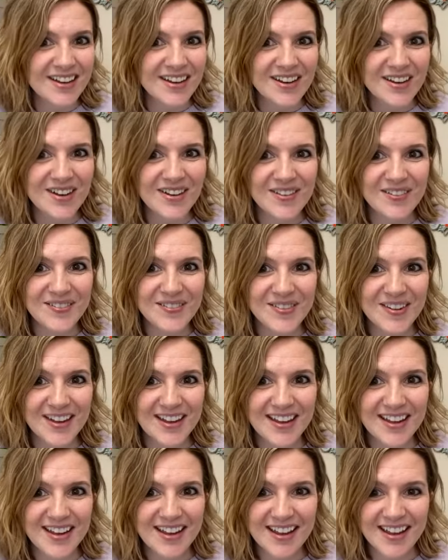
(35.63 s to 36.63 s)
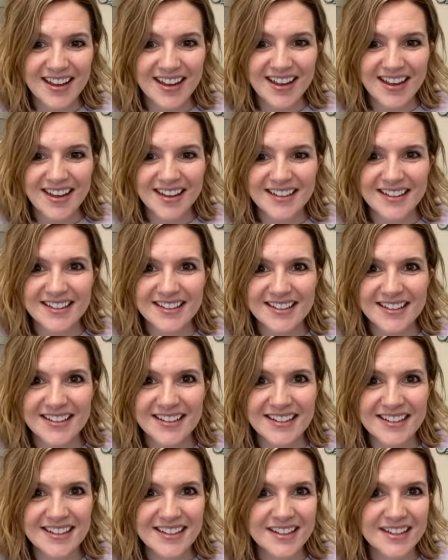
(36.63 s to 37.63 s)
All right.
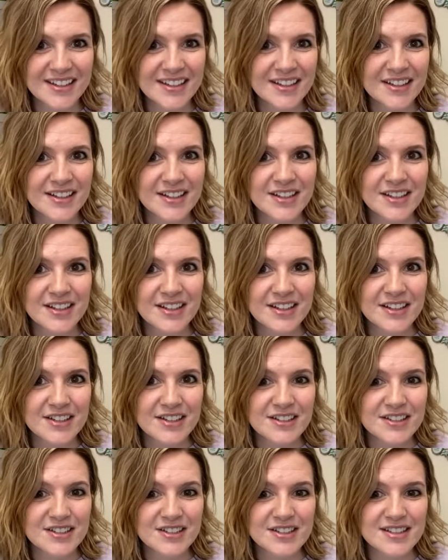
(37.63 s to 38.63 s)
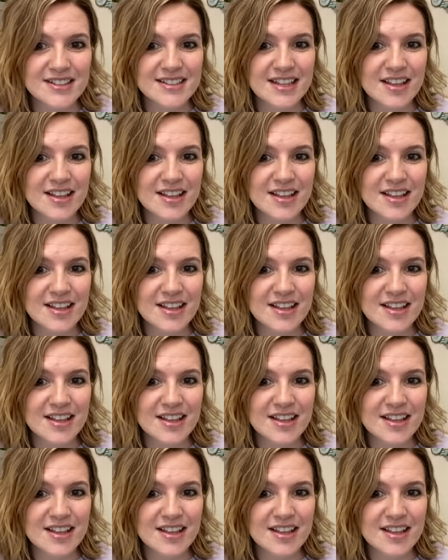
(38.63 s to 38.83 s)
Just